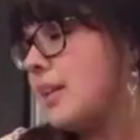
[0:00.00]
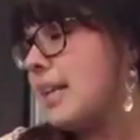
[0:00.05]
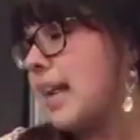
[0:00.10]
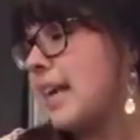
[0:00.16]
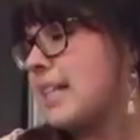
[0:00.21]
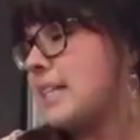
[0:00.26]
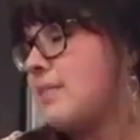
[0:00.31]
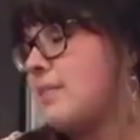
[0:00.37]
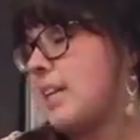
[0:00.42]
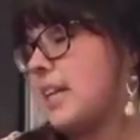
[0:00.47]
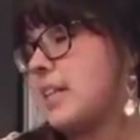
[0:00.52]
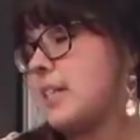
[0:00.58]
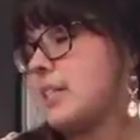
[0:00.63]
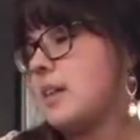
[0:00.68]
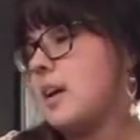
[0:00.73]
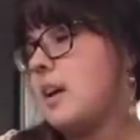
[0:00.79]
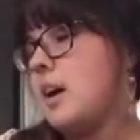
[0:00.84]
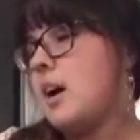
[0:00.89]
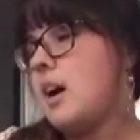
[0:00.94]
activities.
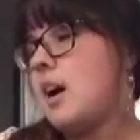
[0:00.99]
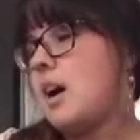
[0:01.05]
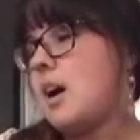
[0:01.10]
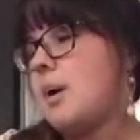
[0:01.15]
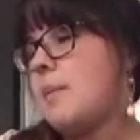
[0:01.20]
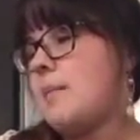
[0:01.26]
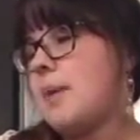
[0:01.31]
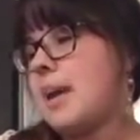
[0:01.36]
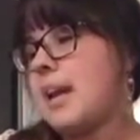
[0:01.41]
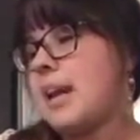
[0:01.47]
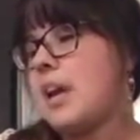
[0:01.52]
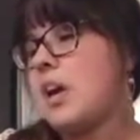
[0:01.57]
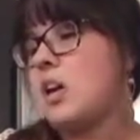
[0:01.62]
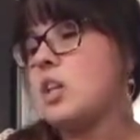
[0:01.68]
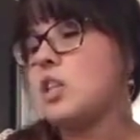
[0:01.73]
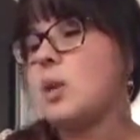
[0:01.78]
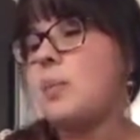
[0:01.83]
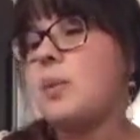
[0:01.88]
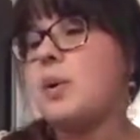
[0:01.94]
And I
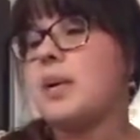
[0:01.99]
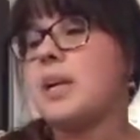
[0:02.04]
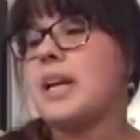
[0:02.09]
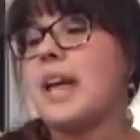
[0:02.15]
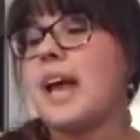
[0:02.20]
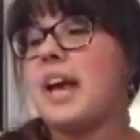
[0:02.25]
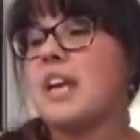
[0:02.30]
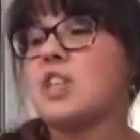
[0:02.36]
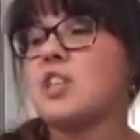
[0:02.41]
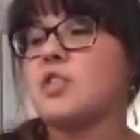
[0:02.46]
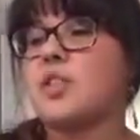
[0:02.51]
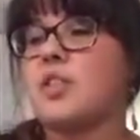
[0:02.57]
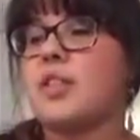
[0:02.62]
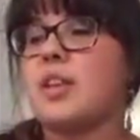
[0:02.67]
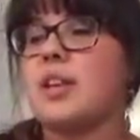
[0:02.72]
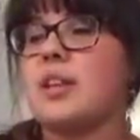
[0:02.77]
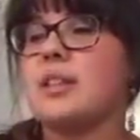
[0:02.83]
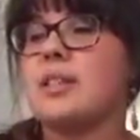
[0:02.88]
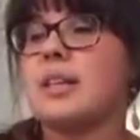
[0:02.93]
also put in extra
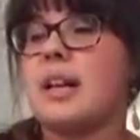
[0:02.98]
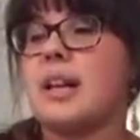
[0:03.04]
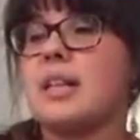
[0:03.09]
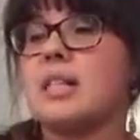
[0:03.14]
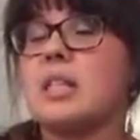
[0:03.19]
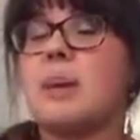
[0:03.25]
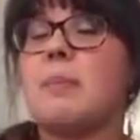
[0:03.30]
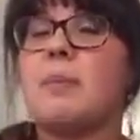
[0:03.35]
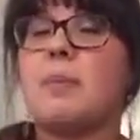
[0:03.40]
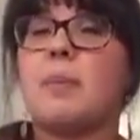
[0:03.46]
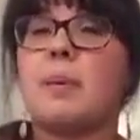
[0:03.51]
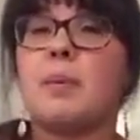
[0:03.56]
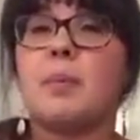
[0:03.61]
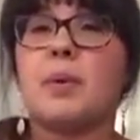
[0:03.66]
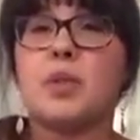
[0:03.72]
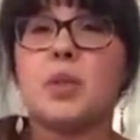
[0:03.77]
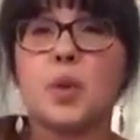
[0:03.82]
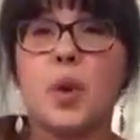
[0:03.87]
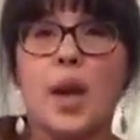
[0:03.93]
things that I supplement
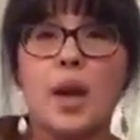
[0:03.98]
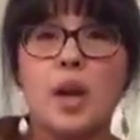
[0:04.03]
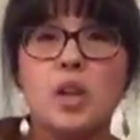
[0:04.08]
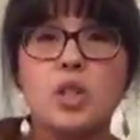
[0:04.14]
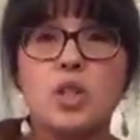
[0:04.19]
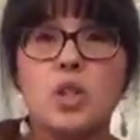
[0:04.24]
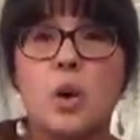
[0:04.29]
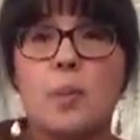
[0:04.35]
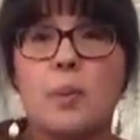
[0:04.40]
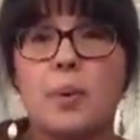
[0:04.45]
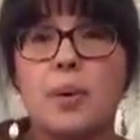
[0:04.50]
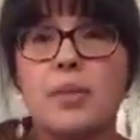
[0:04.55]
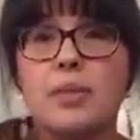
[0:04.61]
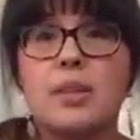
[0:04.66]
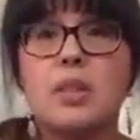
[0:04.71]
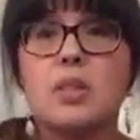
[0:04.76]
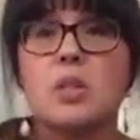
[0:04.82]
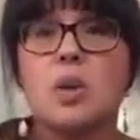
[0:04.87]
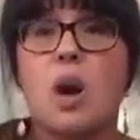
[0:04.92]
with. So I also print
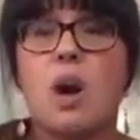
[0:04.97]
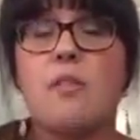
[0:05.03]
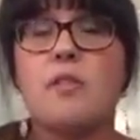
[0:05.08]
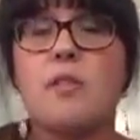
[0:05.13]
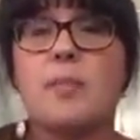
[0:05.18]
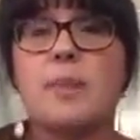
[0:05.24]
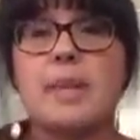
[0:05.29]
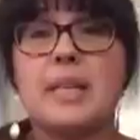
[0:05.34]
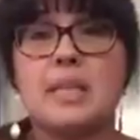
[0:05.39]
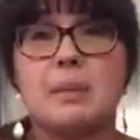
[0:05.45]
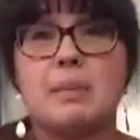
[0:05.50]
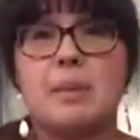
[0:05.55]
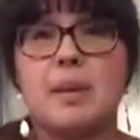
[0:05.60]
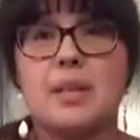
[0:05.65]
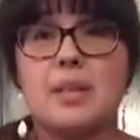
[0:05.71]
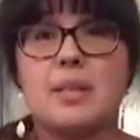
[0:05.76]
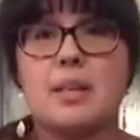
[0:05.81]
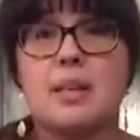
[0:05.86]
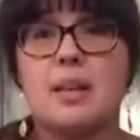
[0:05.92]
things off from Easy
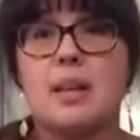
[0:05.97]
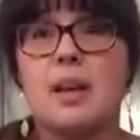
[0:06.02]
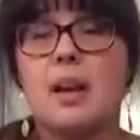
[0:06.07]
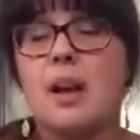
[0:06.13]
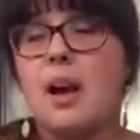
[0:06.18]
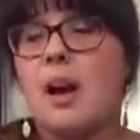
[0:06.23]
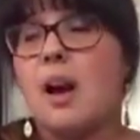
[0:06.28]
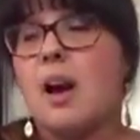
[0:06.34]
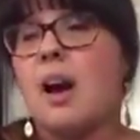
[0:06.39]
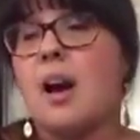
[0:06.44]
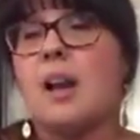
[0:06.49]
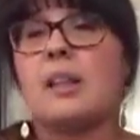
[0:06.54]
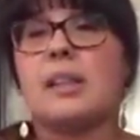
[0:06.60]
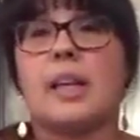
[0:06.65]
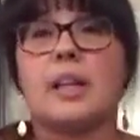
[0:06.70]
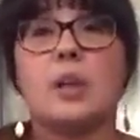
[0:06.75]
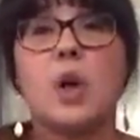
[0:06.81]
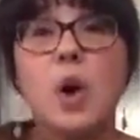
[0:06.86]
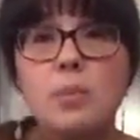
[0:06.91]
Peasy
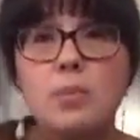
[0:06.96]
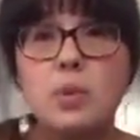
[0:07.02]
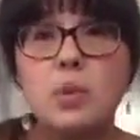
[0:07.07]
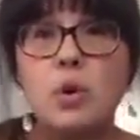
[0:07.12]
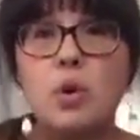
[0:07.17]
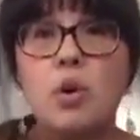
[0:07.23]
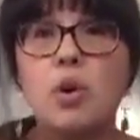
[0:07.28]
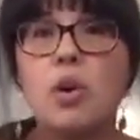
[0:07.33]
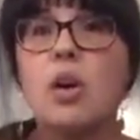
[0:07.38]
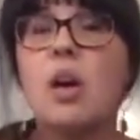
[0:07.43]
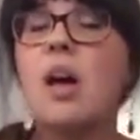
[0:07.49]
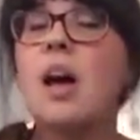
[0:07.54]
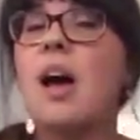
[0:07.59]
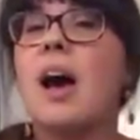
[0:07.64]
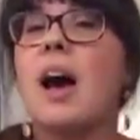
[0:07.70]
Online Homeschool.